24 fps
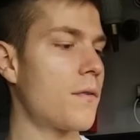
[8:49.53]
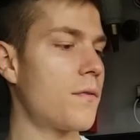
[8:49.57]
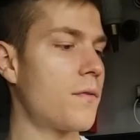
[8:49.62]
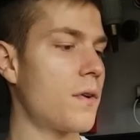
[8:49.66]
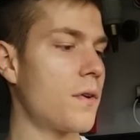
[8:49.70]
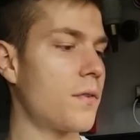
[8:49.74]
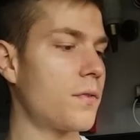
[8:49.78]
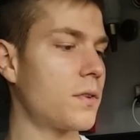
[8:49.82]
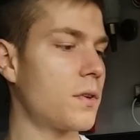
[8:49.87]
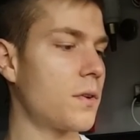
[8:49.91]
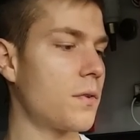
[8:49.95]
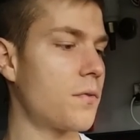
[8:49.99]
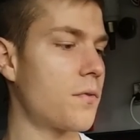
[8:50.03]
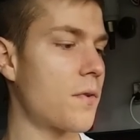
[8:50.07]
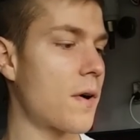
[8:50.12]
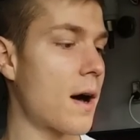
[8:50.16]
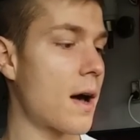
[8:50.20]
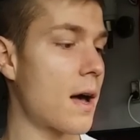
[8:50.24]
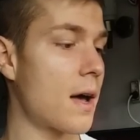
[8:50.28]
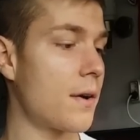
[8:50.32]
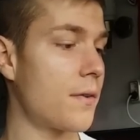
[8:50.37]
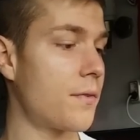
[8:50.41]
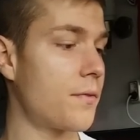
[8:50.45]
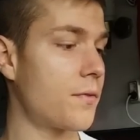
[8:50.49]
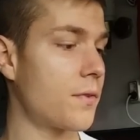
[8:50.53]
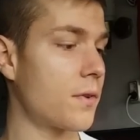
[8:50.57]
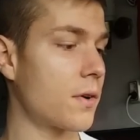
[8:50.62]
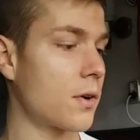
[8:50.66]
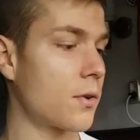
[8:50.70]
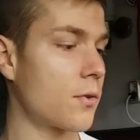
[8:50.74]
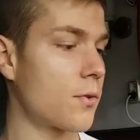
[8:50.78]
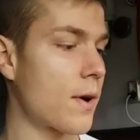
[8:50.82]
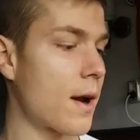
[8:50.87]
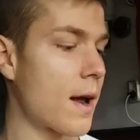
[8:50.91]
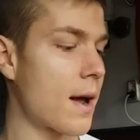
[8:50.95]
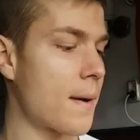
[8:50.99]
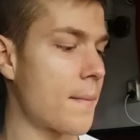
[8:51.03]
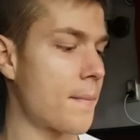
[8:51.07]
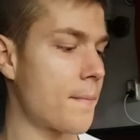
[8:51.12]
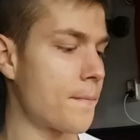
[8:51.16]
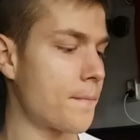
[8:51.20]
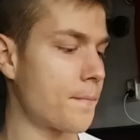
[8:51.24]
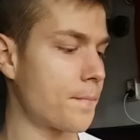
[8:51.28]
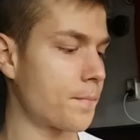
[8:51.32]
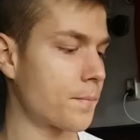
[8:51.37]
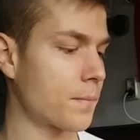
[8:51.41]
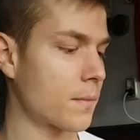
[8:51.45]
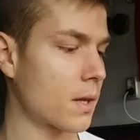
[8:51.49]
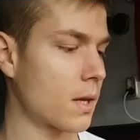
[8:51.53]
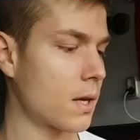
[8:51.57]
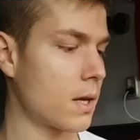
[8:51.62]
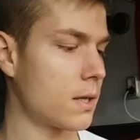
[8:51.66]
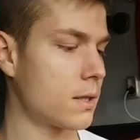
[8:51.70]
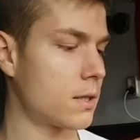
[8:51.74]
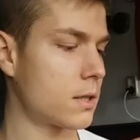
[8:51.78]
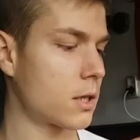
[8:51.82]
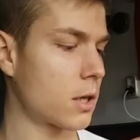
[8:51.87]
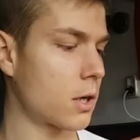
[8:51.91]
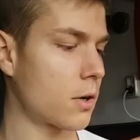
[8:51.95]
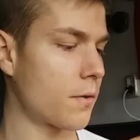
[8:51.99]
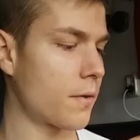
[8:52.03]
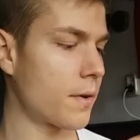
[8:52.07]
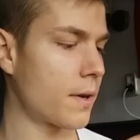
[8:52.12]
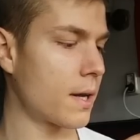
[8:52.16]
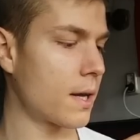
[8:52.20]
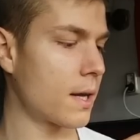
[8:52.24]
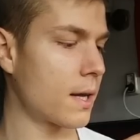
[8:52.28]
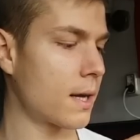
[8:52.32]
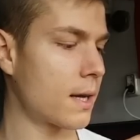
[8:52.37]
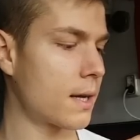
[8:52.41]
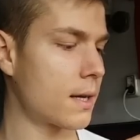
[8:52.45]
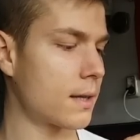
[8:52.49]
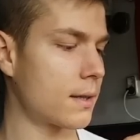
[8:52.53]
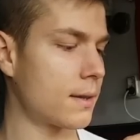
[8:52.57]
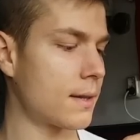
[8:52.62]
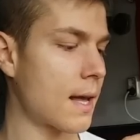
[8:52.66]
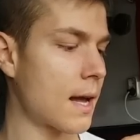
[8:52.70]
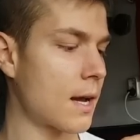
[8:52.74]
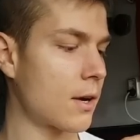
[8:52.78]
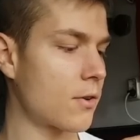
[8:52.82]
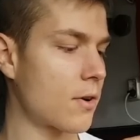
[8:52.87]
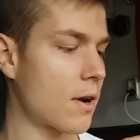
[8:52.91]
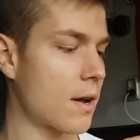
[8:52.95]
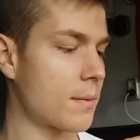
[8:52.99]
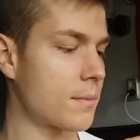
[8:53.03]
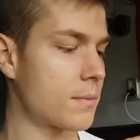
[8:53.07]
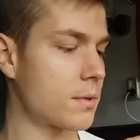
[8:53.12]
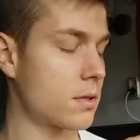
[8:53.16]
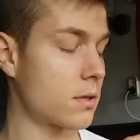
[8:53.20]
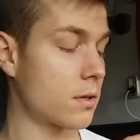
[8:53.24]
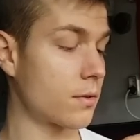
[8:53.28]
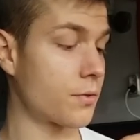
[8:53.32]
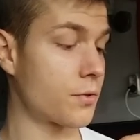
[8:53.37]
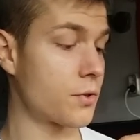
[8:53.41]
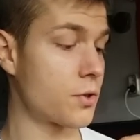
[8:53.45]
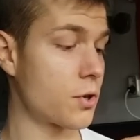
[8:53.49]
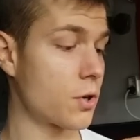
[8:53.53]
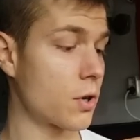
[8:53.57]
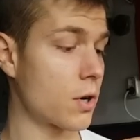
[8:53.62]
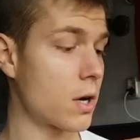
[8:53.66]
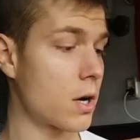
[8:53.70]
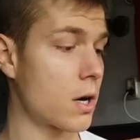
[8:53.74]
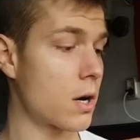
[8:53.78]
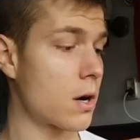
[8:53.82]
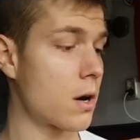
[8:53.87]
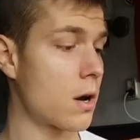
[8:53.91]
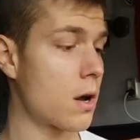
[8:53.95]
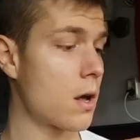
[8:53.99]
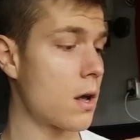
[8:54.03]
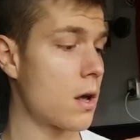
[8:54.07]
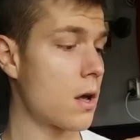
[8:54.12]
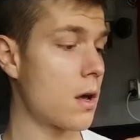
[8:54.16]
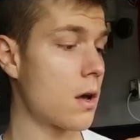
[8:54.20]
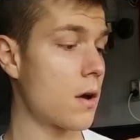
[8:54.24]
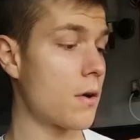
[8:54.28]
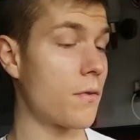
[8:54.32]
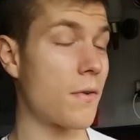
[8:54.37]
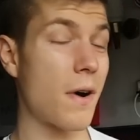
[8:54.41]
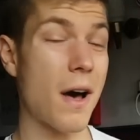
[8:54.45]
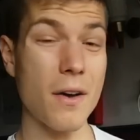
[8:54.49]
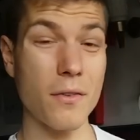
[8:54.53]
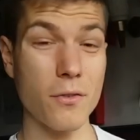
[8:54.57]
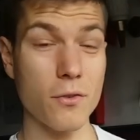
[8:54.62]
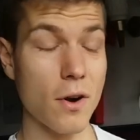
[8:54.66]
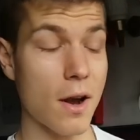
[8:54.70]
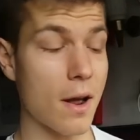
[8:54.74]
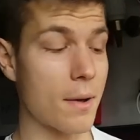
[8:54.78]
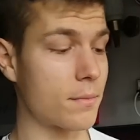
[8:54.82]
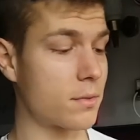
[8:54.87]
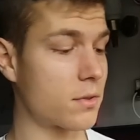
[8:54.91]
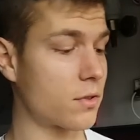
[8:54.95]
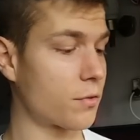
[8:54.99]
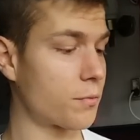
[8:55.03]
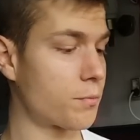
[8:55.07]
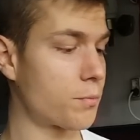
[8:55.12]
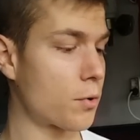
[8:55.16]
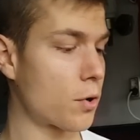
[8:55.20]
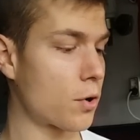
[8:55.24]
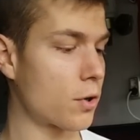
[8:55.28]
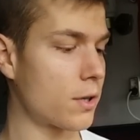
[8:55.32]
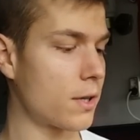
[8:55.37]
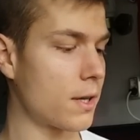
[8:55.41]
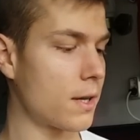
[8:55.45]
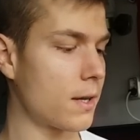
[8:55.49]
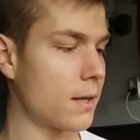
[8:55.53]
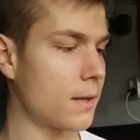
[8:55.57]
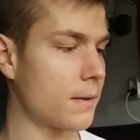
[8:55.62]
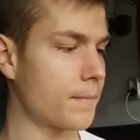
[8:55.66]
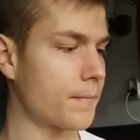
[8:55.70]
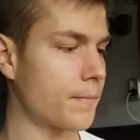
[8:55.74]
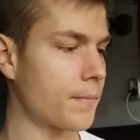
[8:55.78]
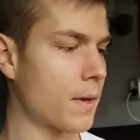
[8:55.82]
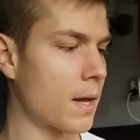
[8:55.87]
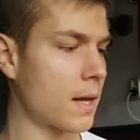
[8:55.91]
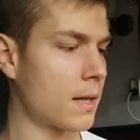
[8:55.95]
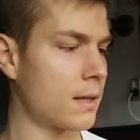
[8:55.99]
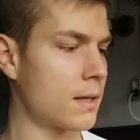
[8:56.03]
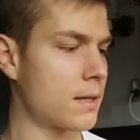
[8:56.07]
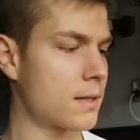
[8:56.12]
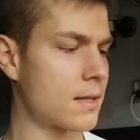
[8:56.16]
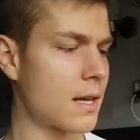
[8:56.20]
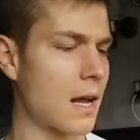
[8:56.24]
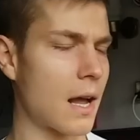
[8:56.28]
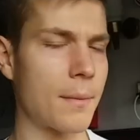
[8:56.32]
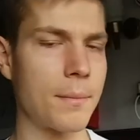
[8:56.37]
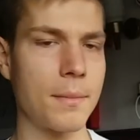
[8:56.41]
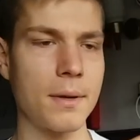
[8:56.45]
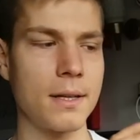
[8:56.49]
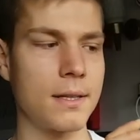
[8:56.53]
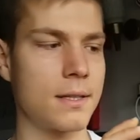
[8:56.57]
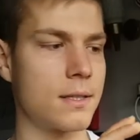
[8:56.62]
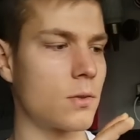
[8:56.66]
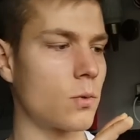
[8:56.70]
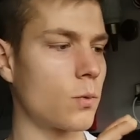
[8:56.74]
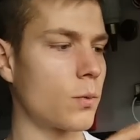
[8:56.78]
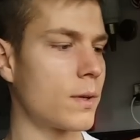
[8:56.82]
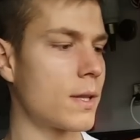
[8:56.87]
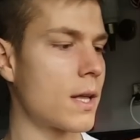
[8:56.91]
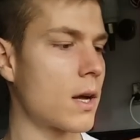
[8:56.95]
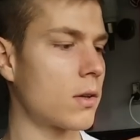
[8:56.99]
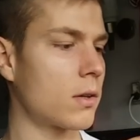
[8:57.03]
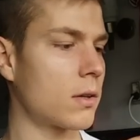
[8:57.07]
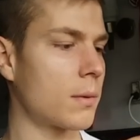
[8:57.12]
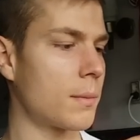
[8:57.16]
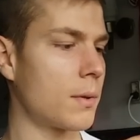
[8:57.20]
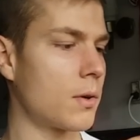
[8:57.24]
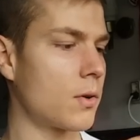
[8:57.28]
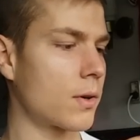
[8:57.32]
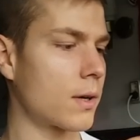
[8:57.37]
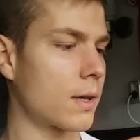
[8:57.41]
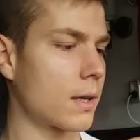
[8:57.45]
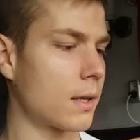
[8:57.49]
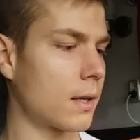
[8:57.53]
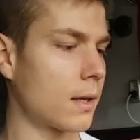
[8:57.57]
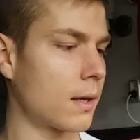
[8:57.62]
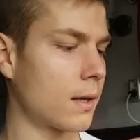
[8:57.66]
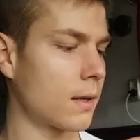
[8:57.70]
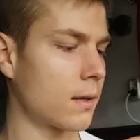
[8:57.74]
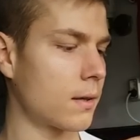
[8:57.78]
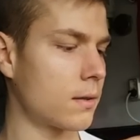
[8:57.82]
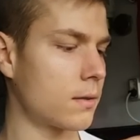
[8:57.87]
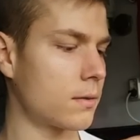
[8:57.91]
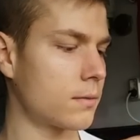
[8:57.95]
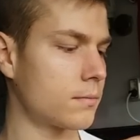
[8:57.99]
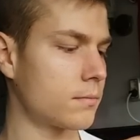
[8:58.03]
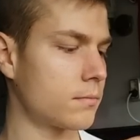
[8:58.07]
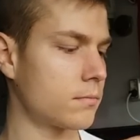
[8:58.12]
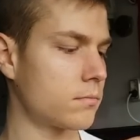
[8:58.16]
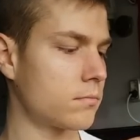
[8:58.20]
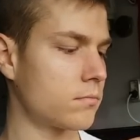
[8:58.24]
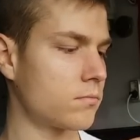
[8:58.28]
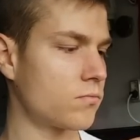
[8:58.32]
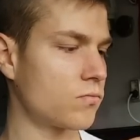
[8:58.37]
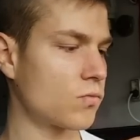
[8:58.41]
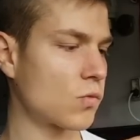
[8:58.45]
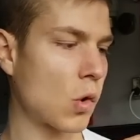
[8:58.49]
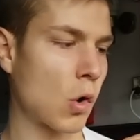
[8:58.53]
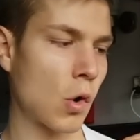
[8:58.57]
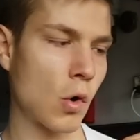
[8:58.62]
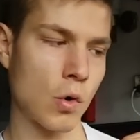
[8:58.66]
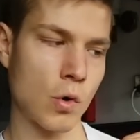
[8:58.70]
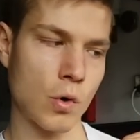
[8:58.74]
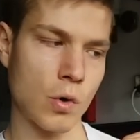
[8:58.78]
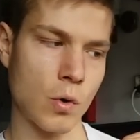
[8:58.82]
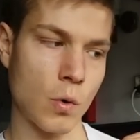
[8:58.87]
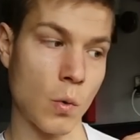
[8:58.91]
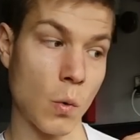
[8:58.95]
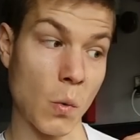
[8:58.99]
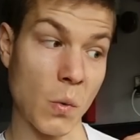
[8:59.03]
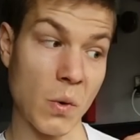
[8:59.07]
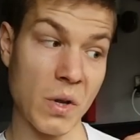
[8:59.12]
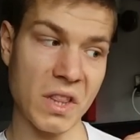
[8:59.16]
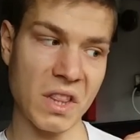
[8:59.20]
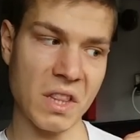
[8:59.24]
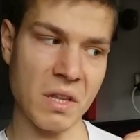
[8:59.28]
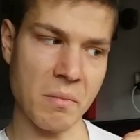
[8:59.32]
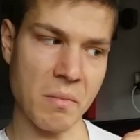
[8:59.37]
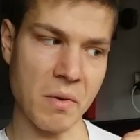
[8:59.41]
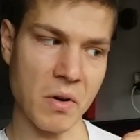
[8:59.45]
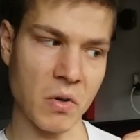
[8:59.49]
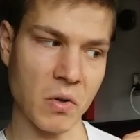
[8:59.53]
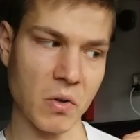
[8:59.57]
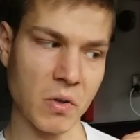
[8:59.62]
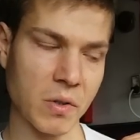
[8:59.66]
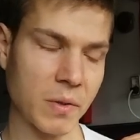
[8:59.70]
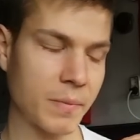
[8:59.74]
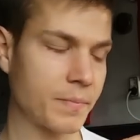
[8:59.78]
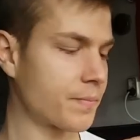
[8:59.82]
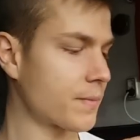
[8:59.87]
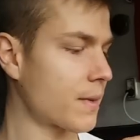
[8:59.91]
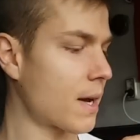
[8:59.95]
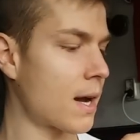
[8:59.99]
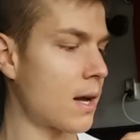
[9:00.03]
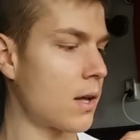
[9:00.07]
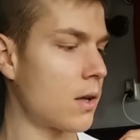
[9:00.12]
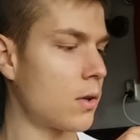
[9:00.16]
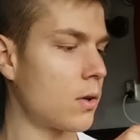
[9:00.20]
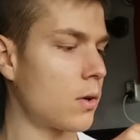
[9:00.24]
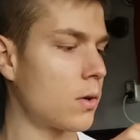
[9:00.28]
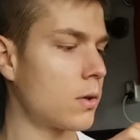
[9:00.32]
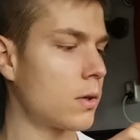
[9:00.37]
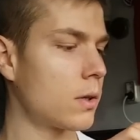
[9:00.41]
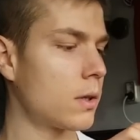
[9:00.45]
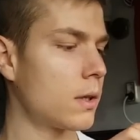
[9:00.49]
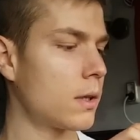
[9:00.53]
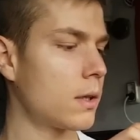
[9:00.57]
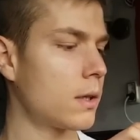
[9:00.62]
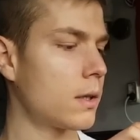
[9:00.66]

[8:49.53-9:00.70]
55 gram serving, 9 grams of sugar, 5 grams of protein, and this time it's without the milk, I think, or with the milk, I don't know.